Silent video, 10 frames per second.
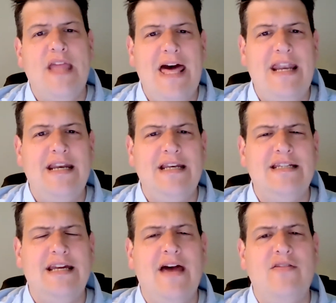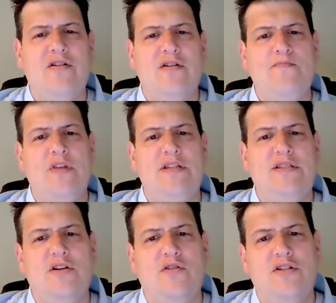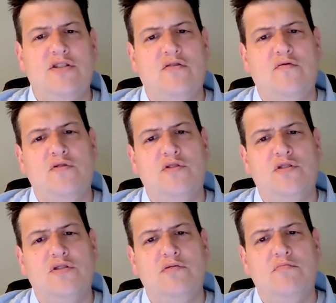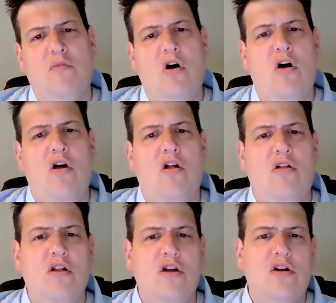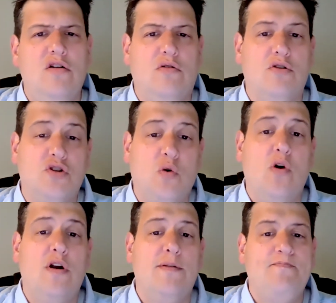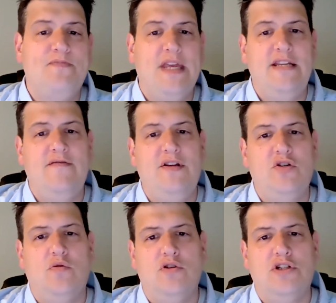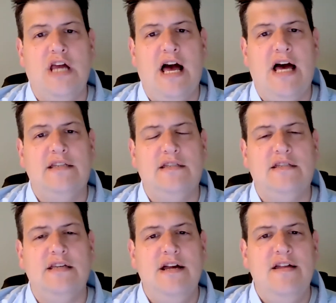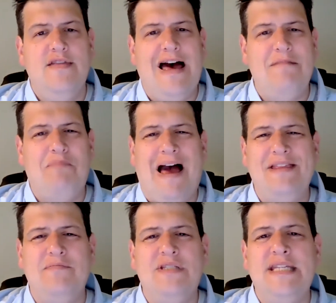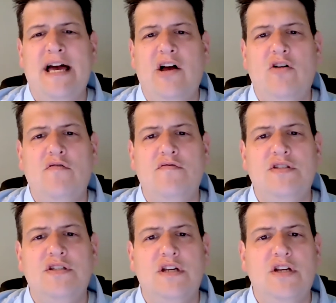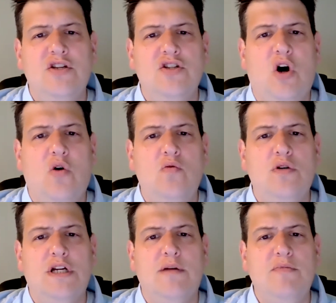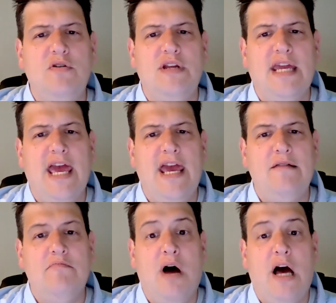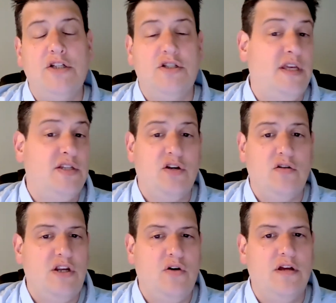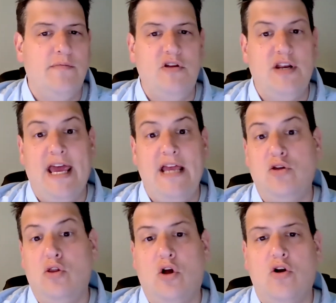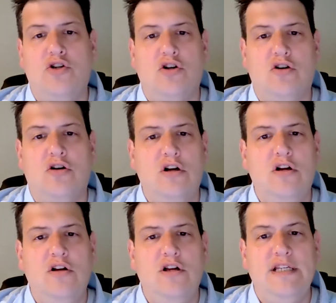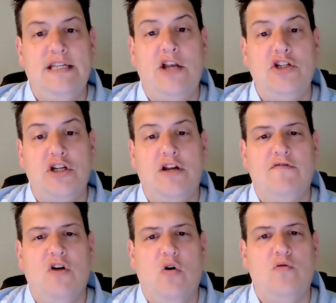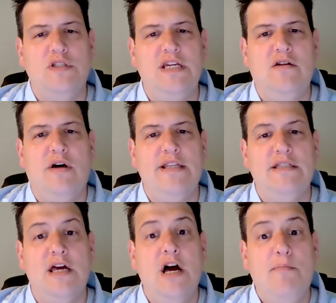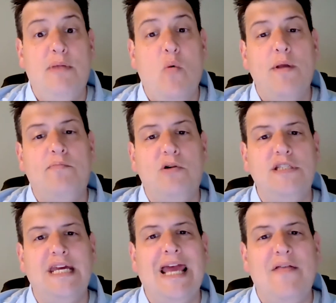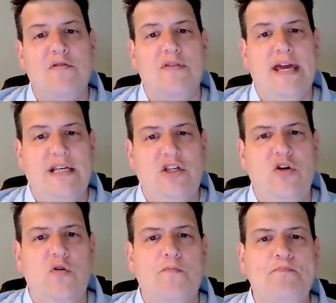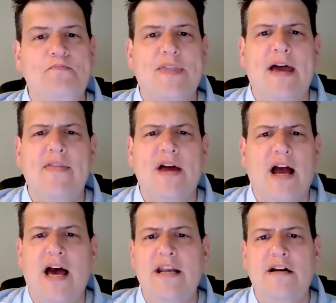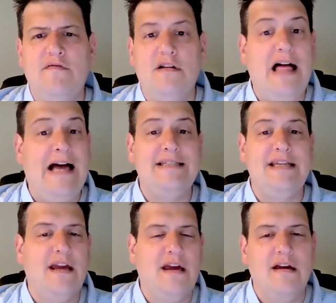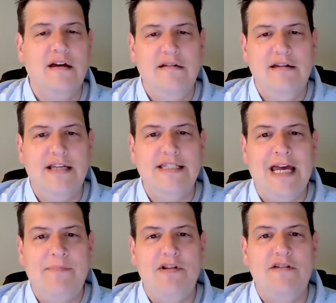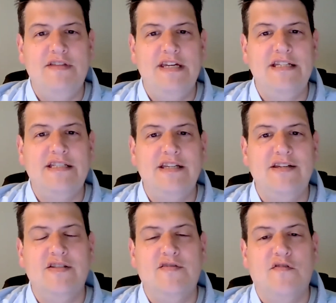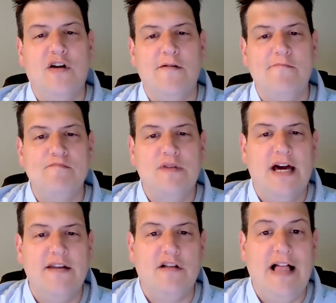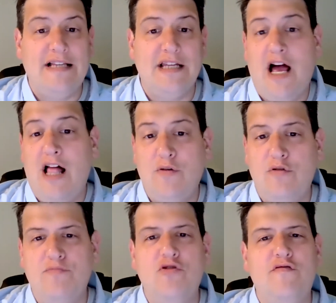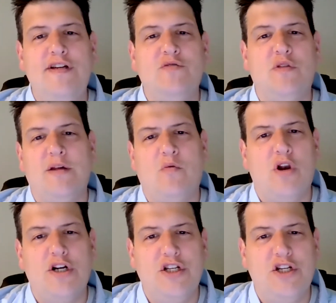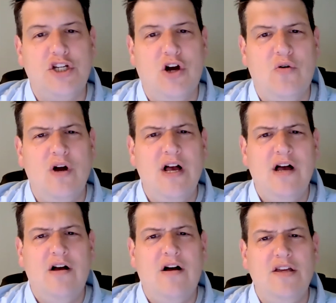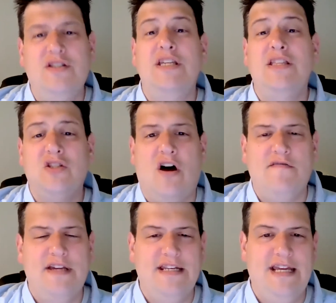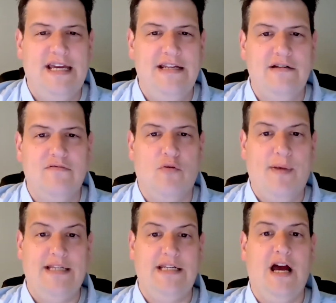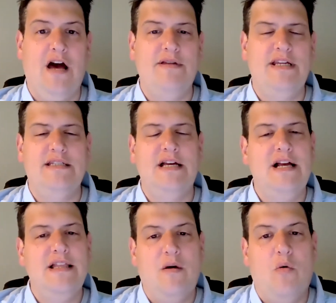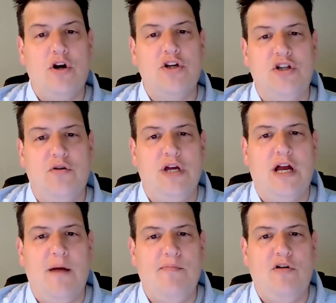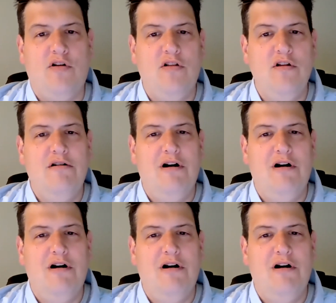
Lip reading: editing together a series of small or short individual shots that by themselves don't communicate much. They certainly don't communicate the larger intention of the whole sequence, but when put together, they do. And the kind of classic example of this is from kind of classic Hollywood movies when they wanted to show, you see this often in romantic comedies, they wanted to show the couple